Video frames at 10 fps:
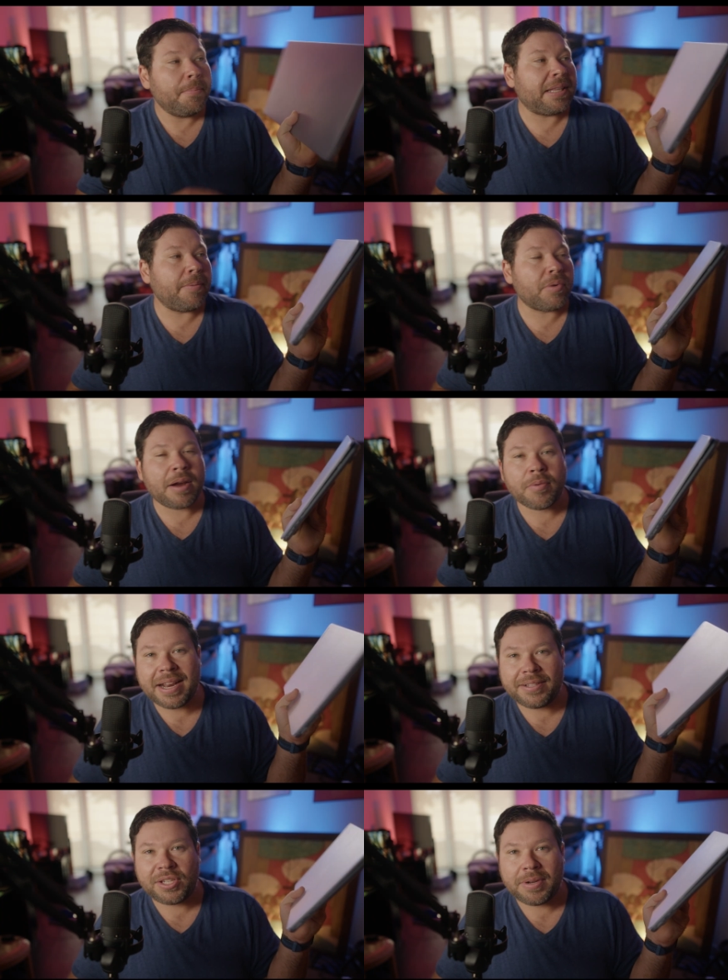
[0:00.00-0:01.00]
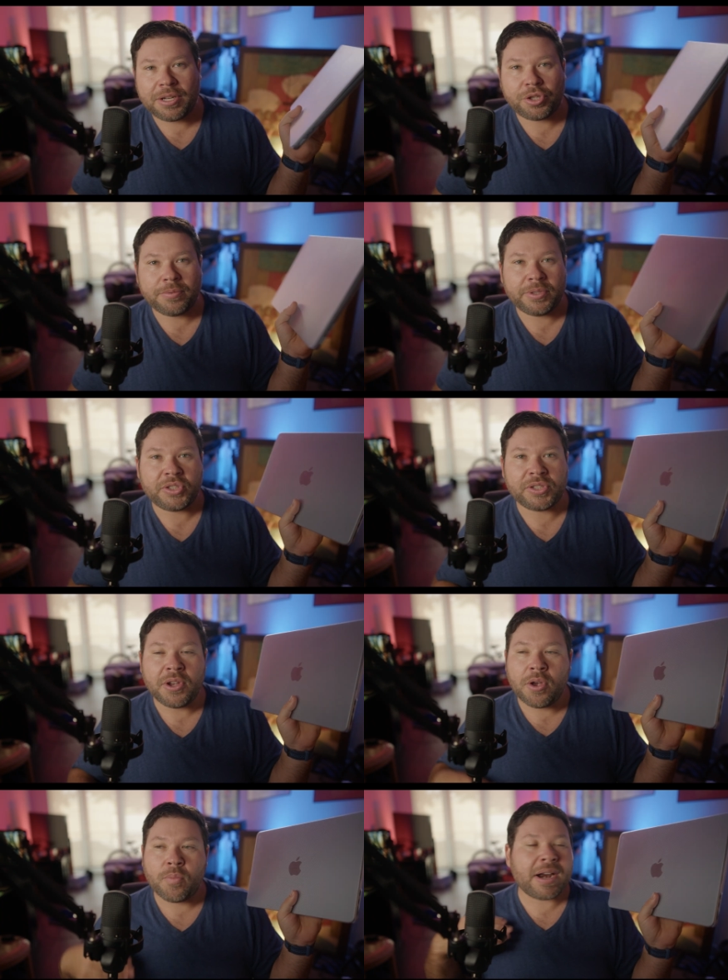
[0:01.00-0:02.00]
But then when I ran into an issue was
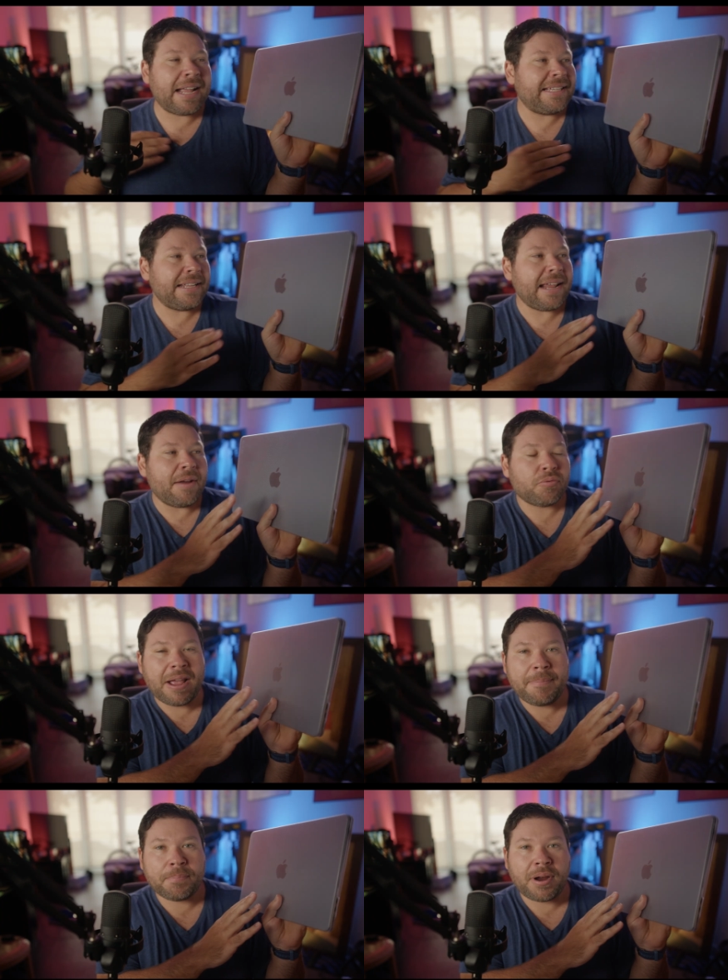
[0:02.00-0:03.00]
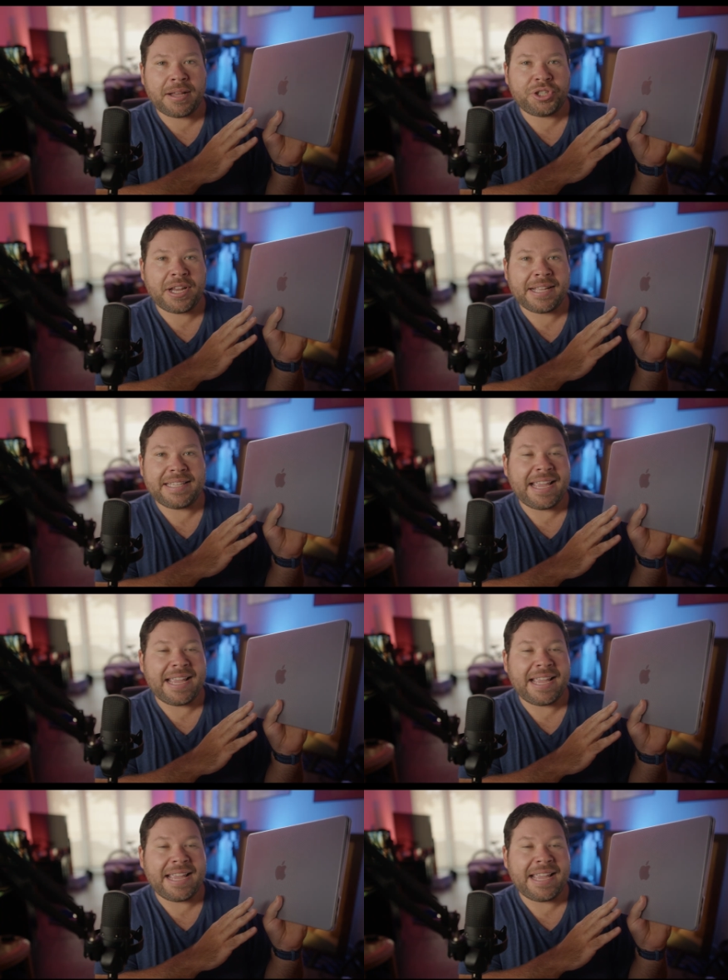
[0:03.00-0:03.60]
when I did a RED project